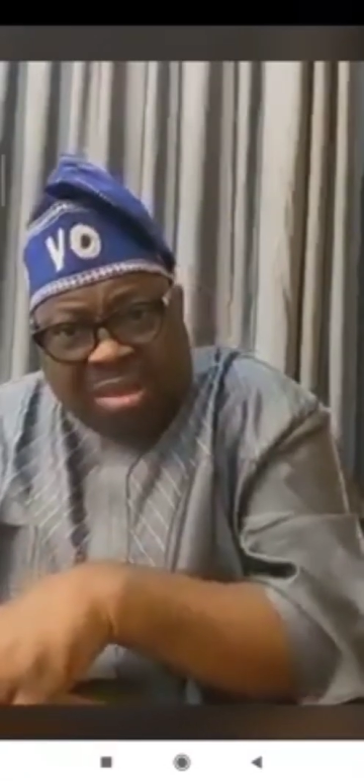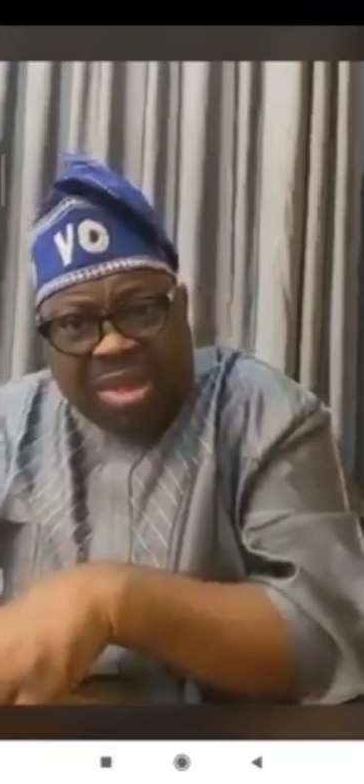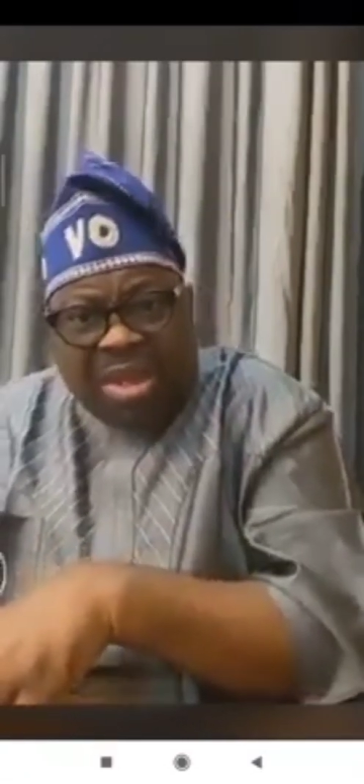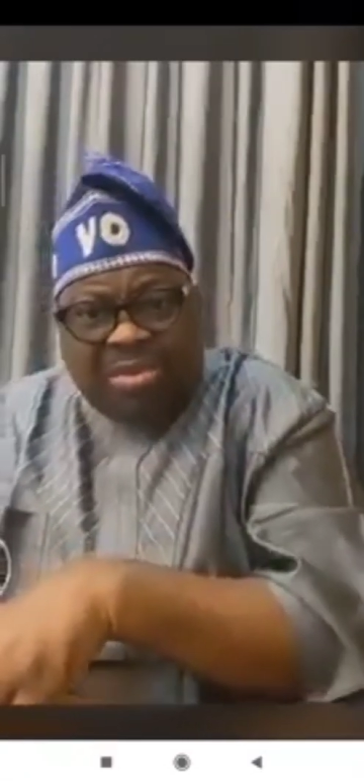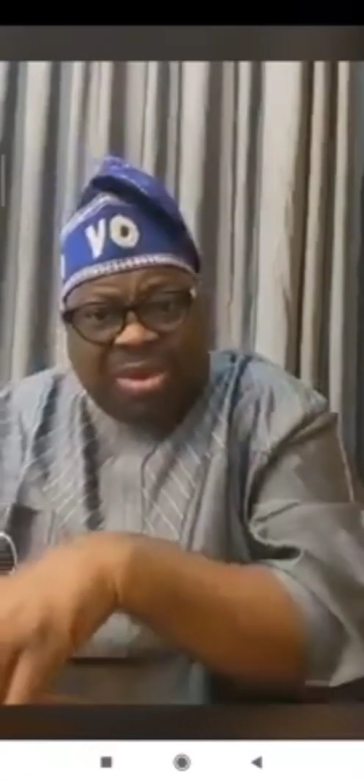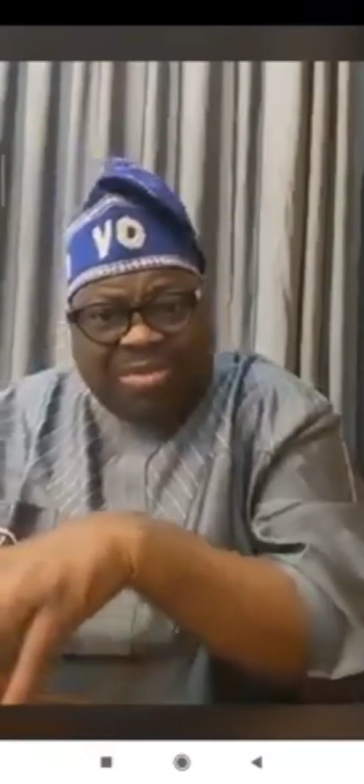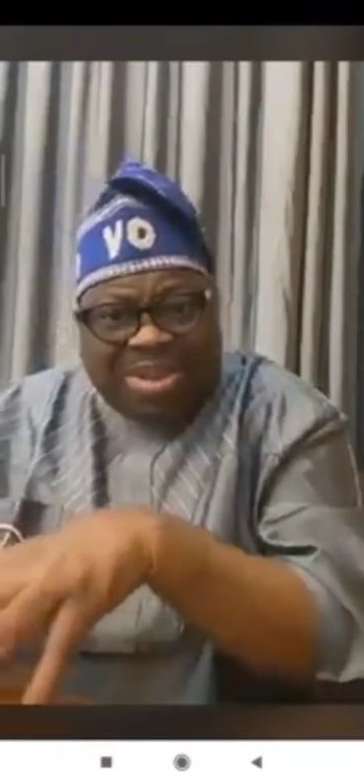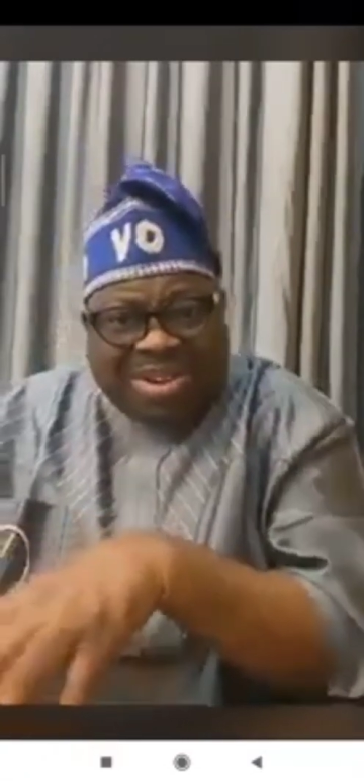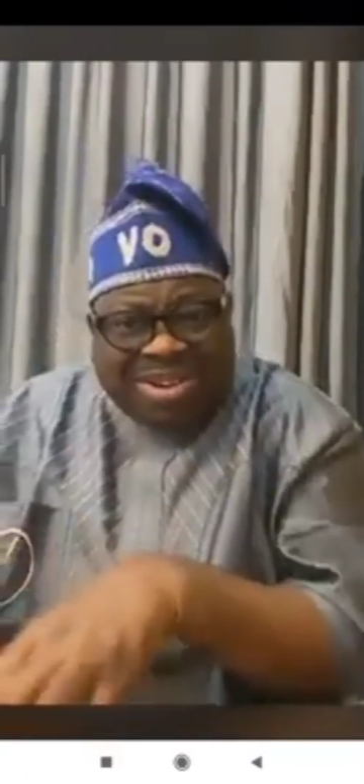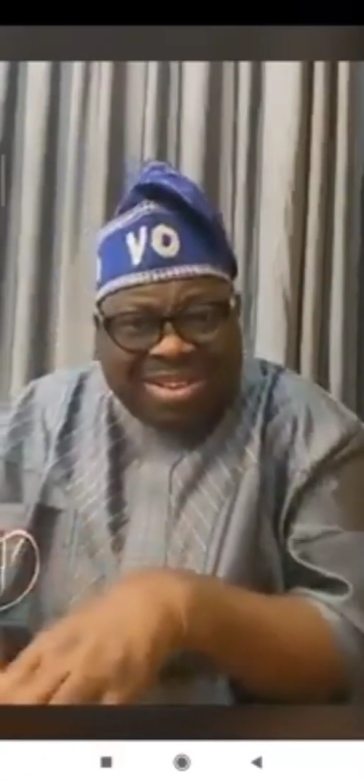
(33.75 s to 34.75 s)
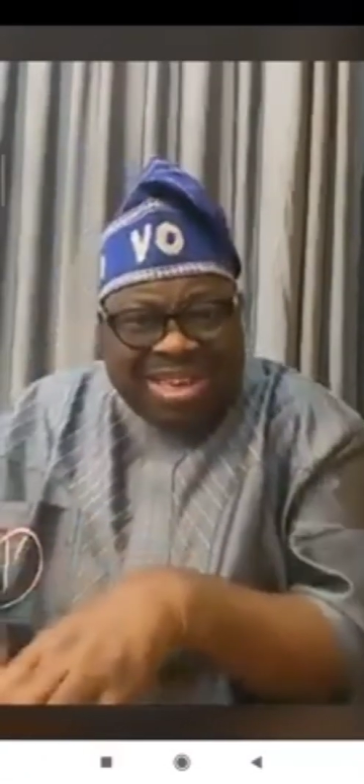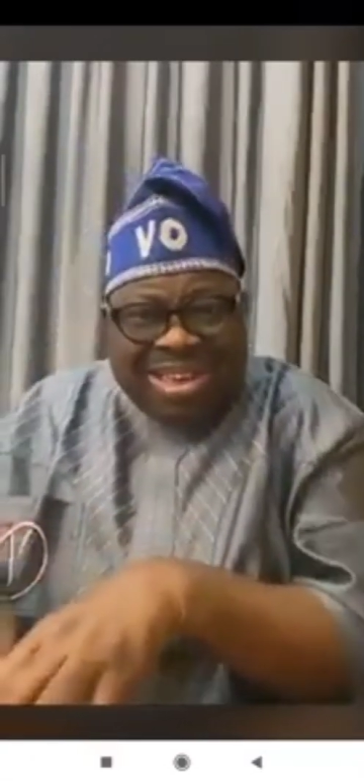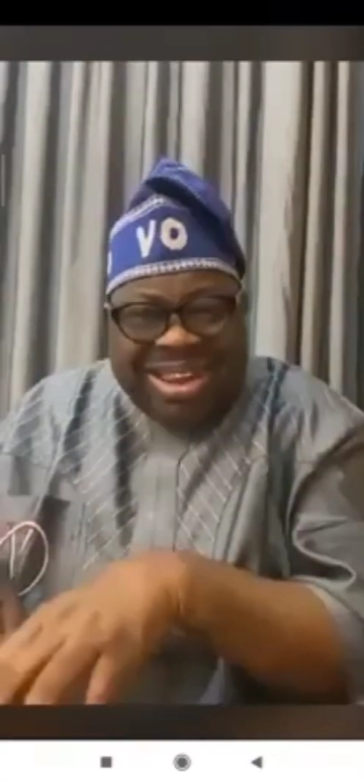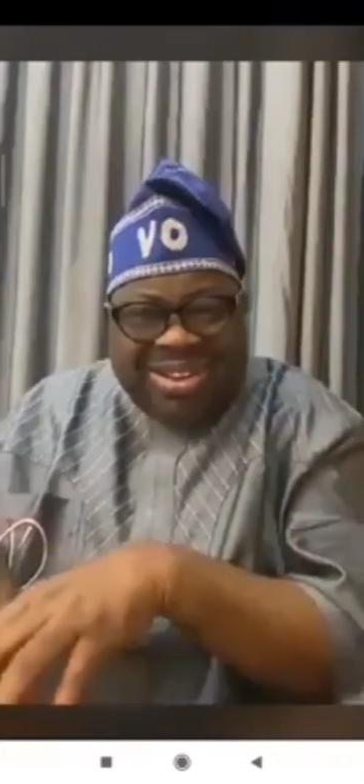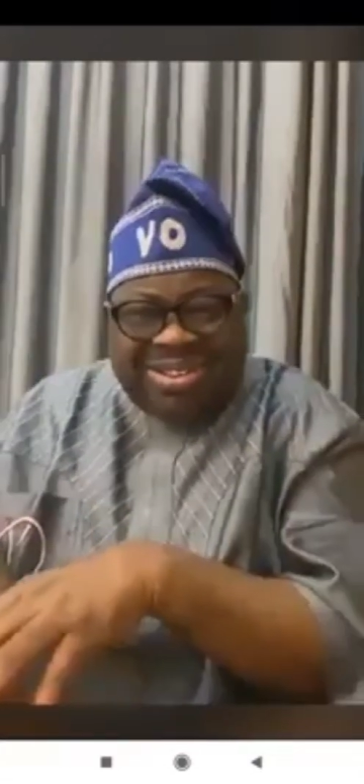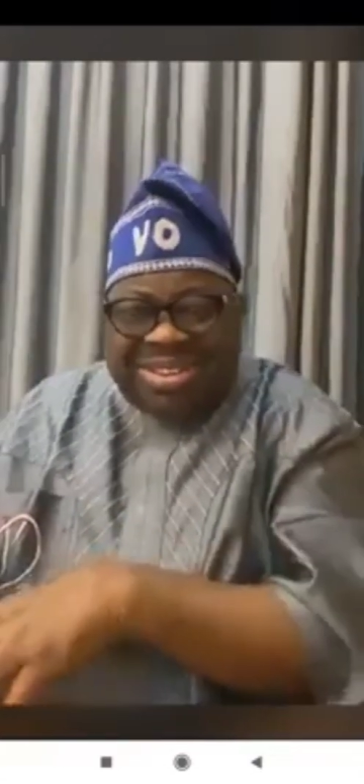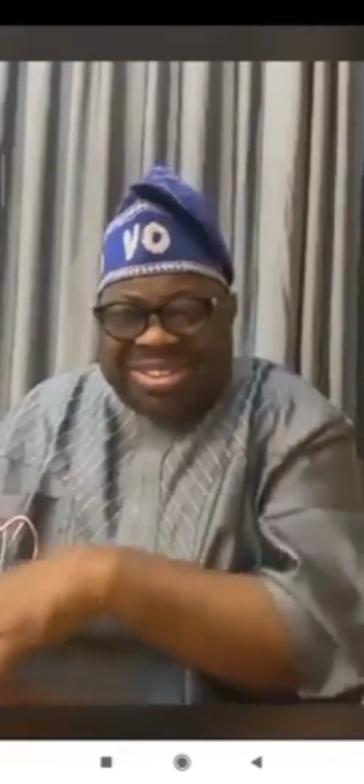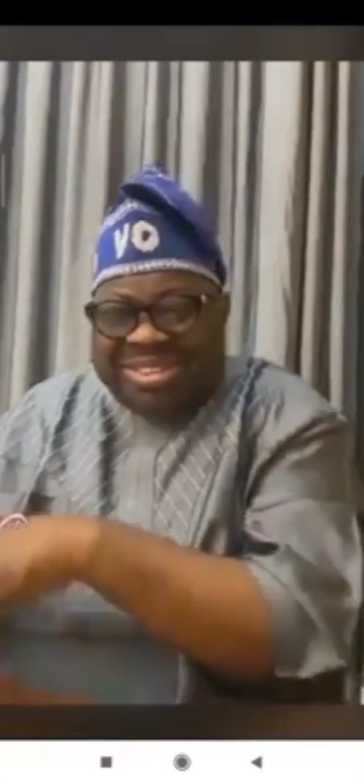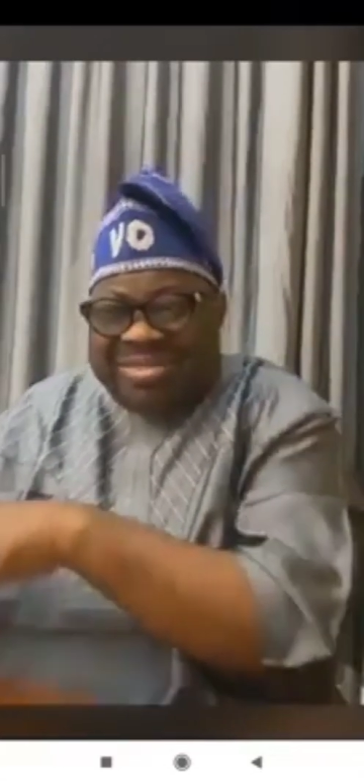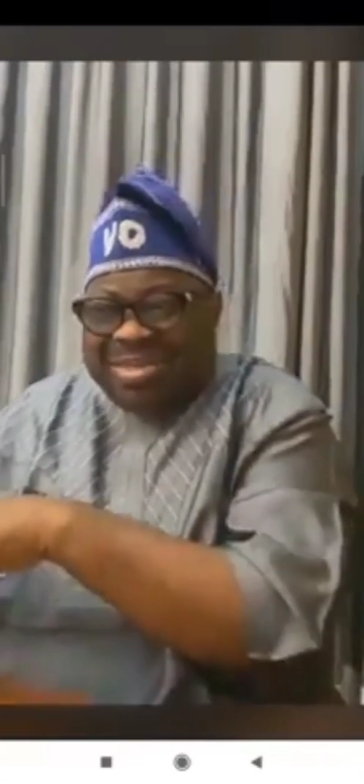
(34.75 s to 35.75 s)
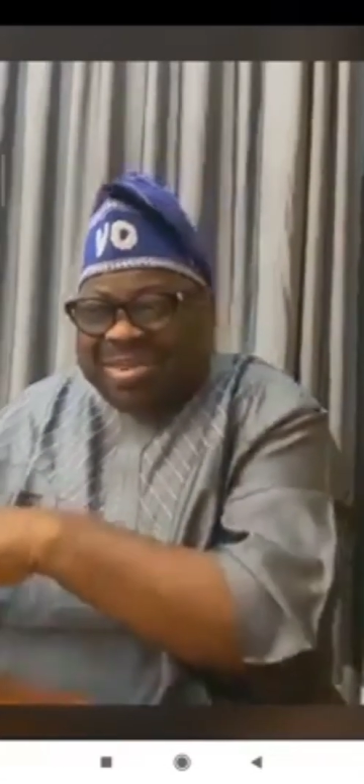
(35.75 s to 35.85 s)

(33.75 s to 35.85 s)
But because there was a civil war